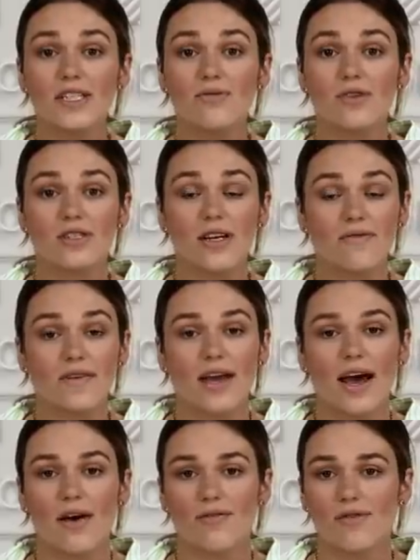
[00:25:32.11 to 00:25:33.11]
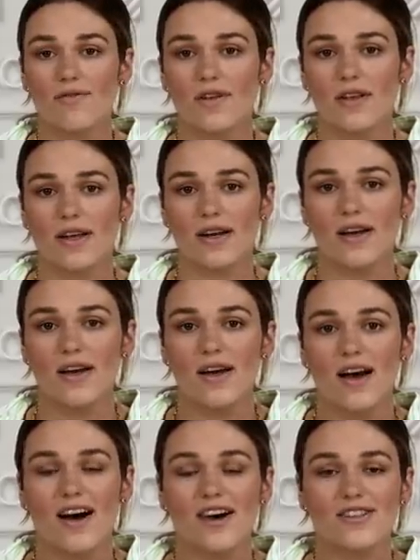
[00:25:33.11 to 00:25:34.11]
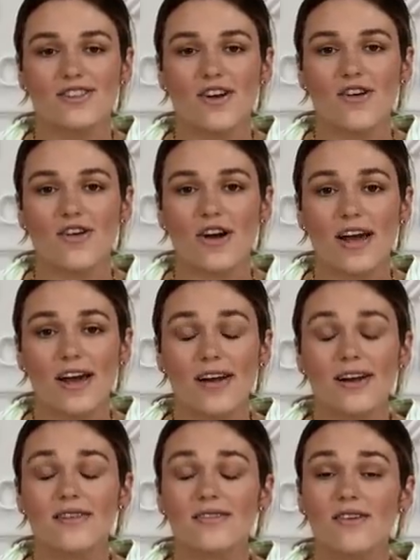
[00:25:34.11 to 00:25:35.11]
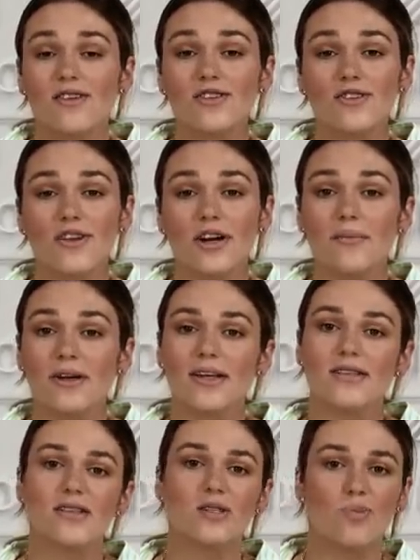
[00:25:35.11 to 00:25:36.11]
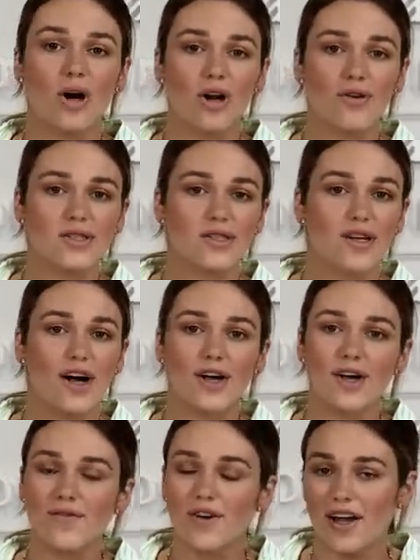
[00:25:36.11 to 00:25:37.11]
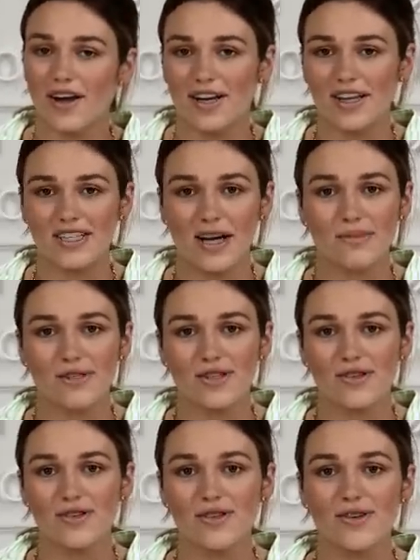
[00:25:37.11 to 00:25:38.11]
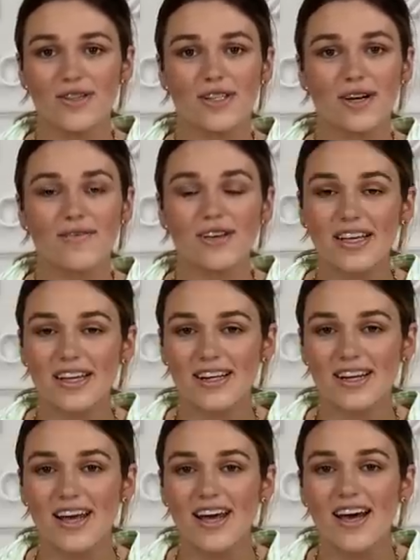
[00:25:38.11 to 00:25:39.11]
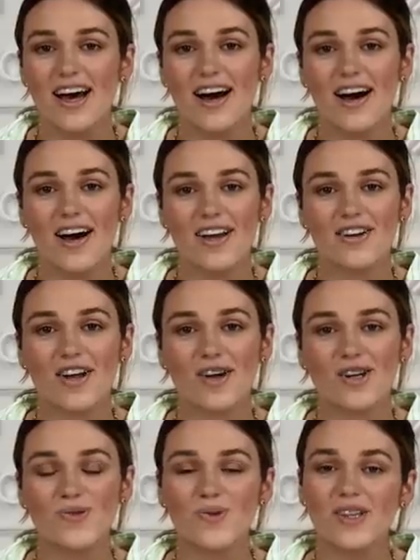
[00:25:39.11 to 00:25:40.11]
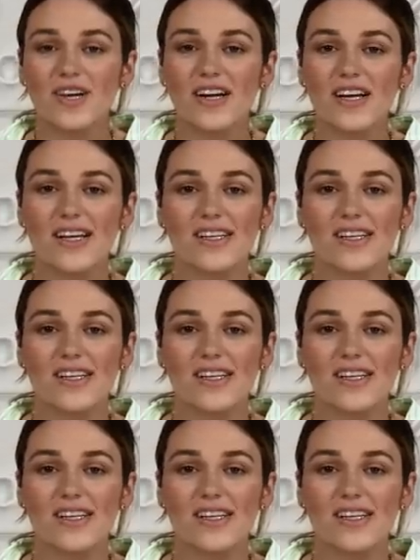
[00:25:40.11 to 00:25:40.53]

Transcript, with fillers: D will definitely have you feeling uh, so great. And it's also great because this bottle is not going to run out anytime soon. You're definitely getting uh, your dollar's worth on it.